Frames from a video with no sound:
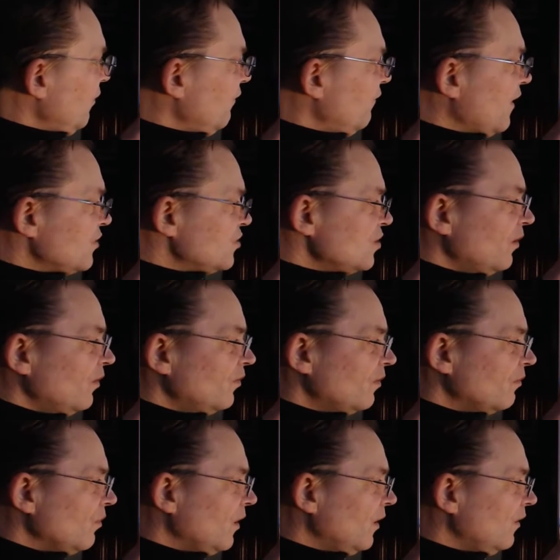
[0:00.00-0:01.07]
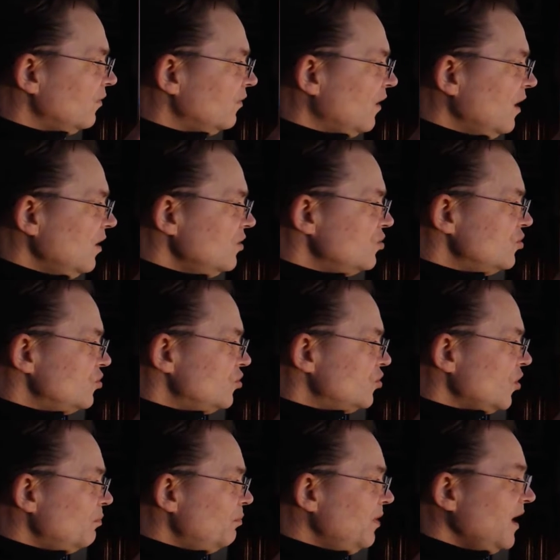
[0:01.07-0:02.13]
Professionals in real estate
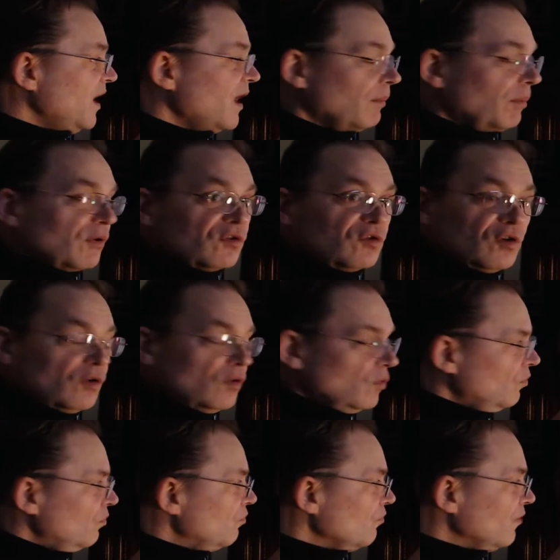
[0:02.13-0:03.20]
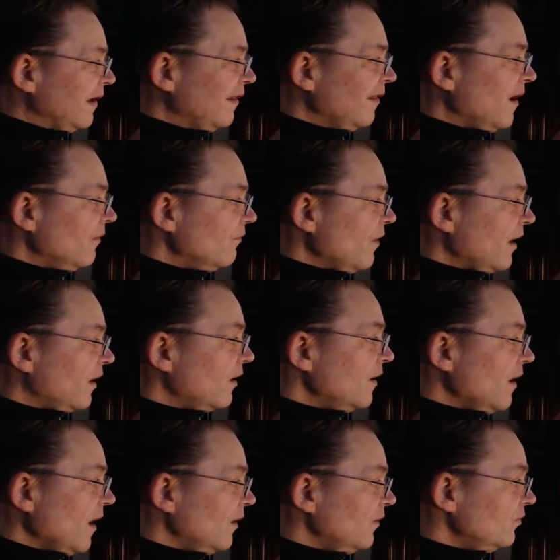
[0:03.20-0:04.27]
should be able to
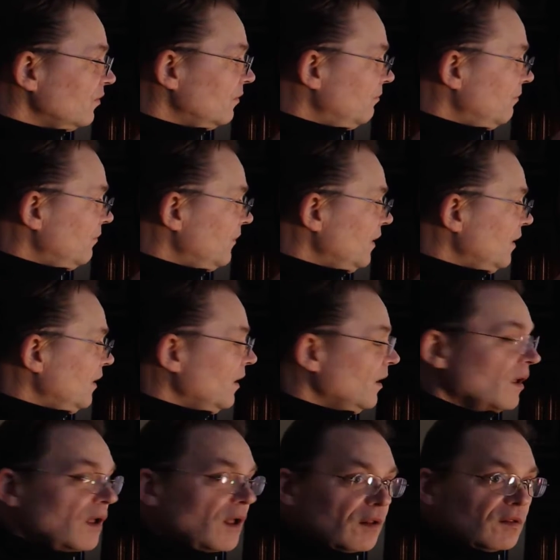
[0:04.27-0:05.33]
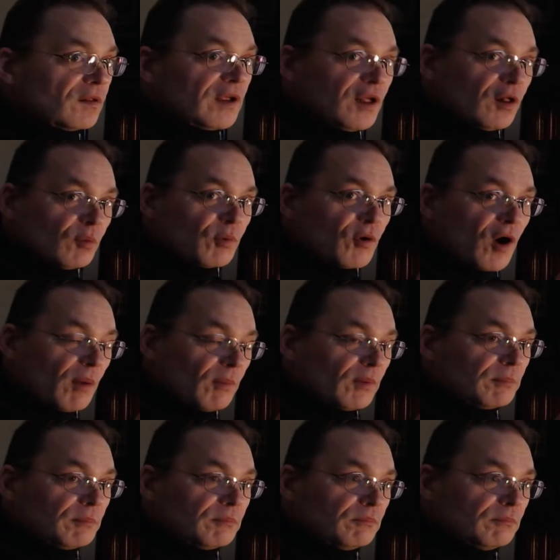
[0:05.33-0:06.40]
recognize a legal
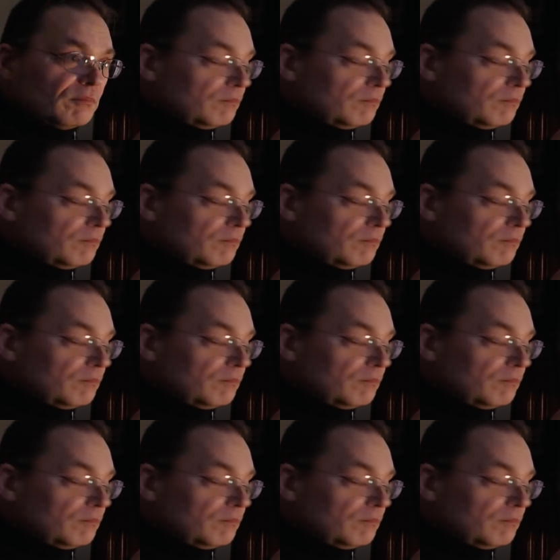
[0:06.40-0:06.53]
problem